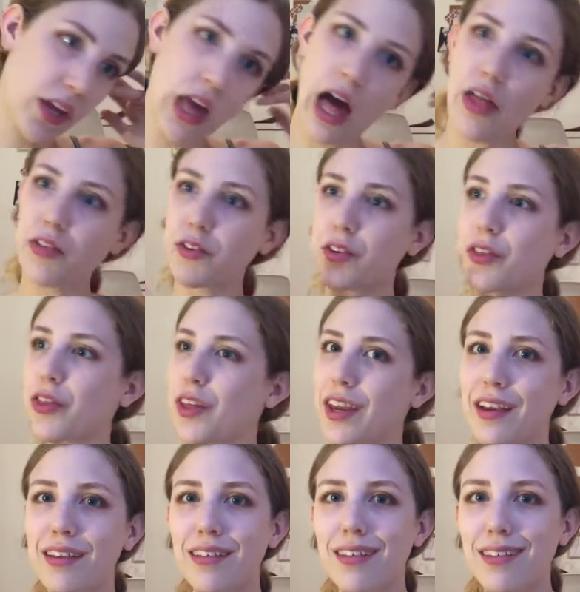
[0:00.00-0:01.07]
other
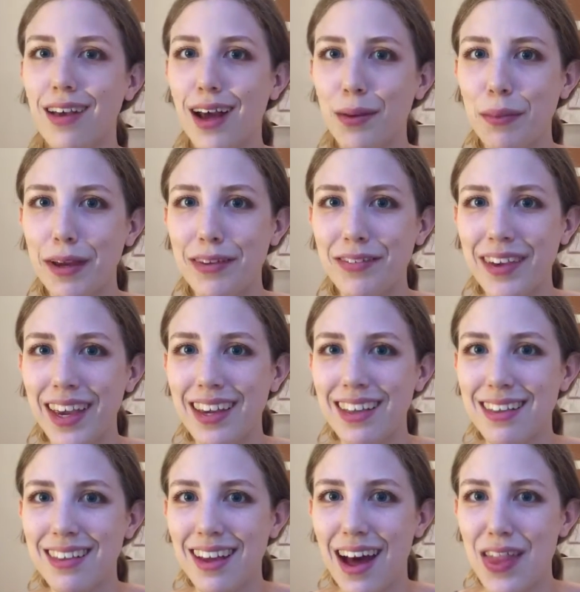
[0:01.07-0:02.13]
things on my
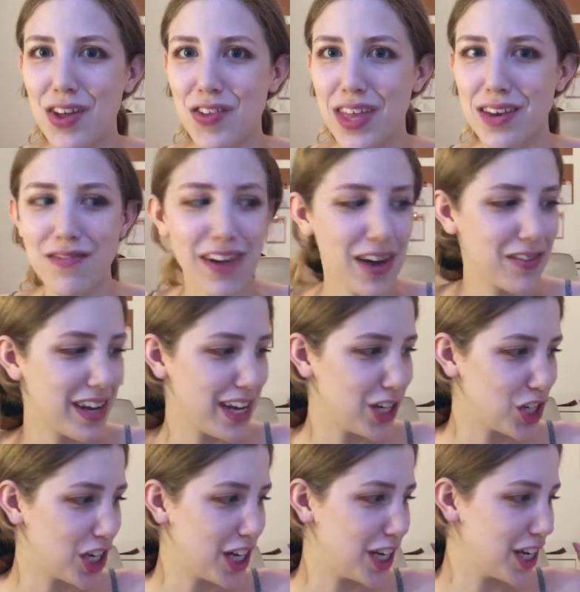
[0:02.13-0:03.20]
face other than
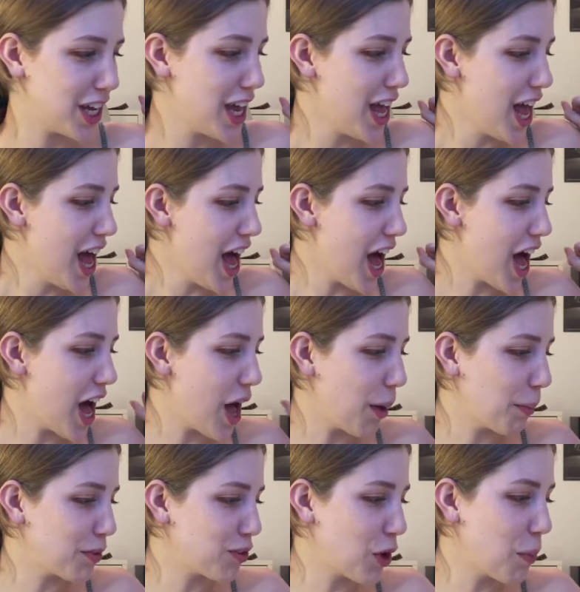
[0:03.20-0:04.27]
foundation.
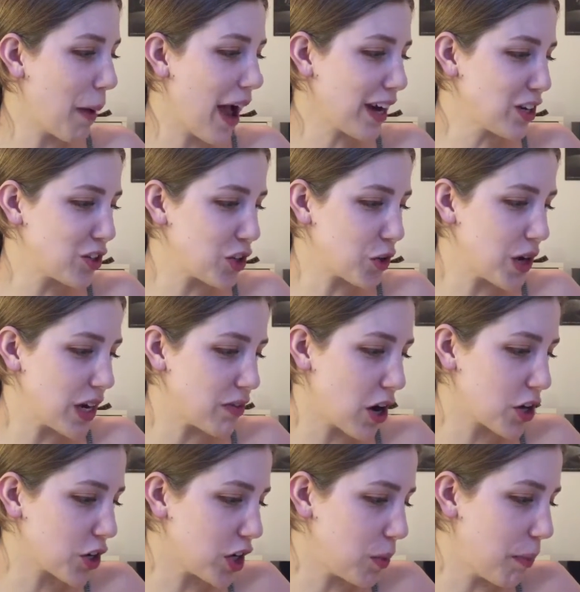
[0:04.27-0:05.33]
So back to the
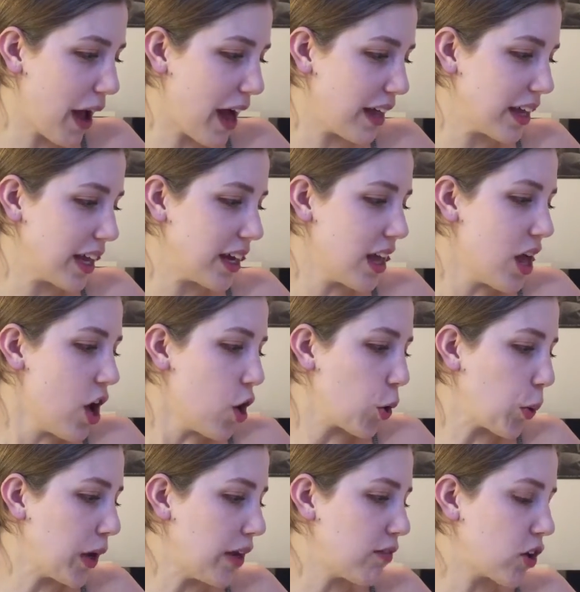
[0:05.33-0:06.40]
Grav3yardgirl palette,
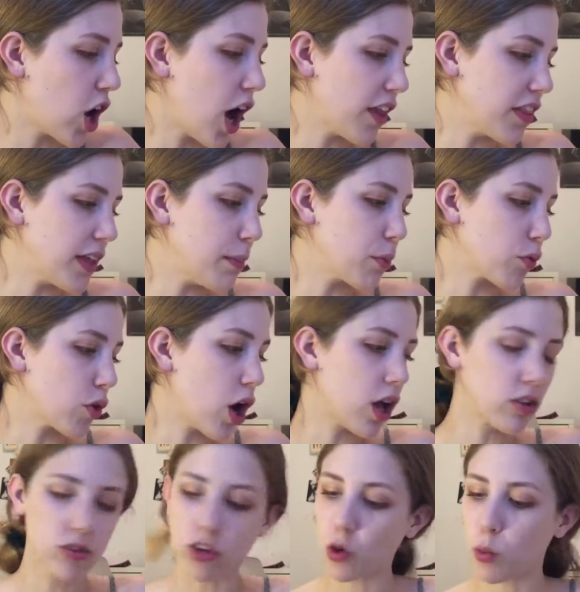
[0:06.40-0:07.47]
we've got the
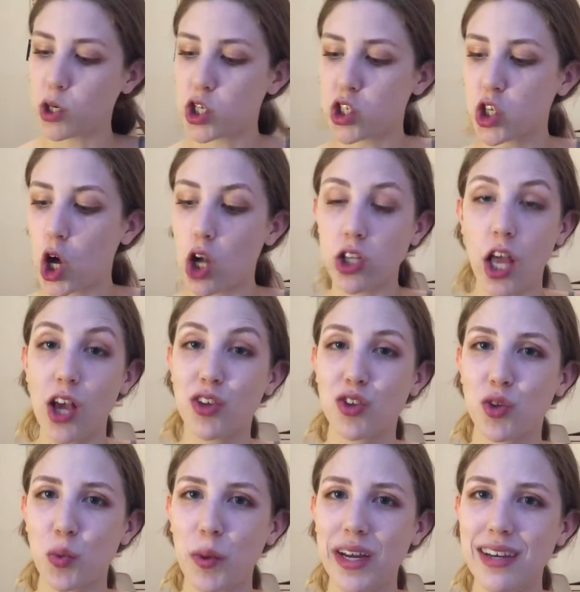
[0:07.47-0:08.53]
bronzer, which is called a
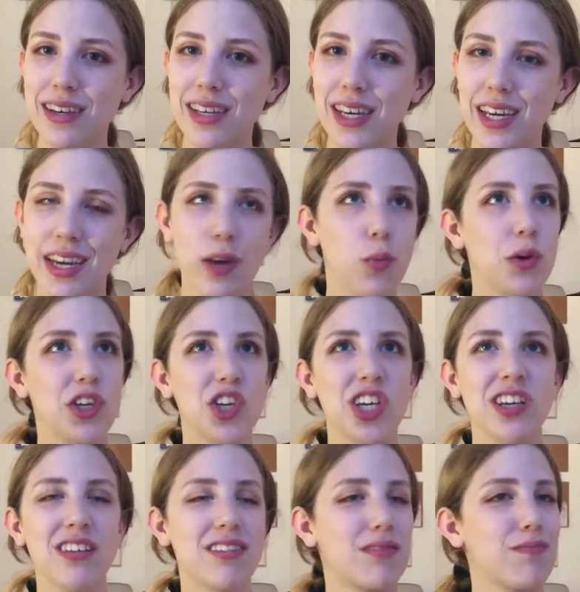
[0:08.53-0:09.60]
Sweet Tea, which
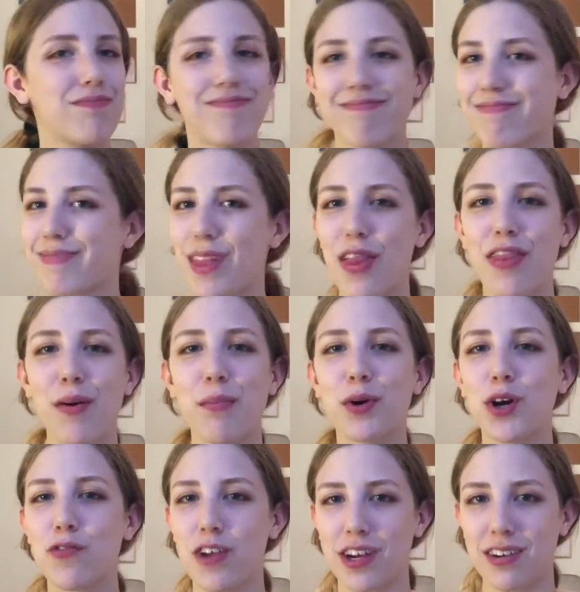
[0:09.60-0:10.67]
is the
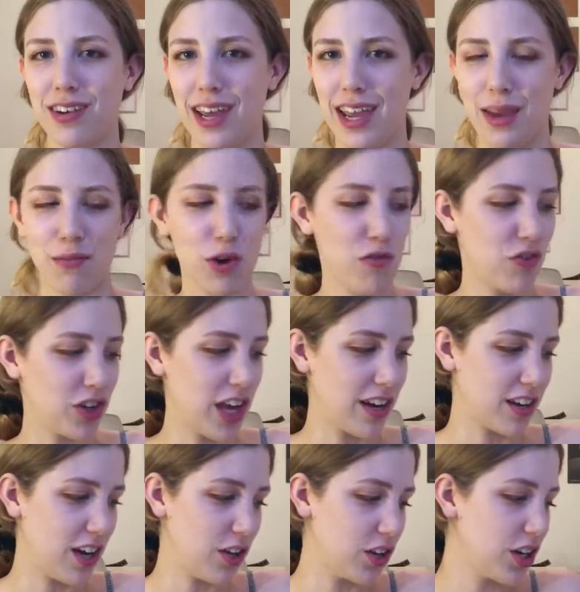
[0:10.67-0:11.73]
perfect name for
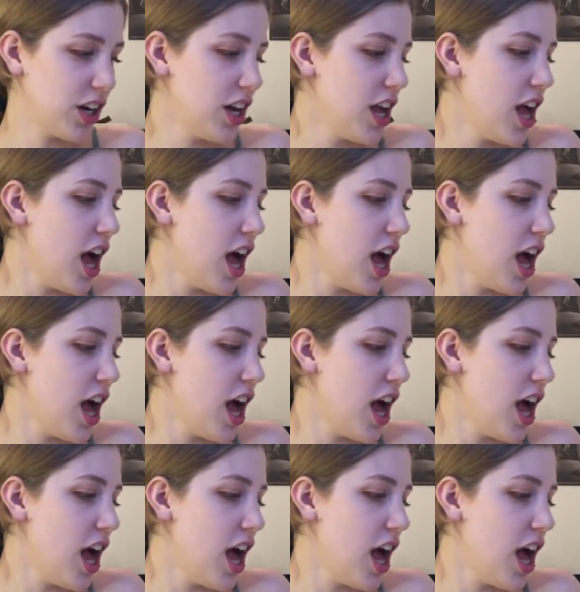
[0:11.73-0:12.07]
that color.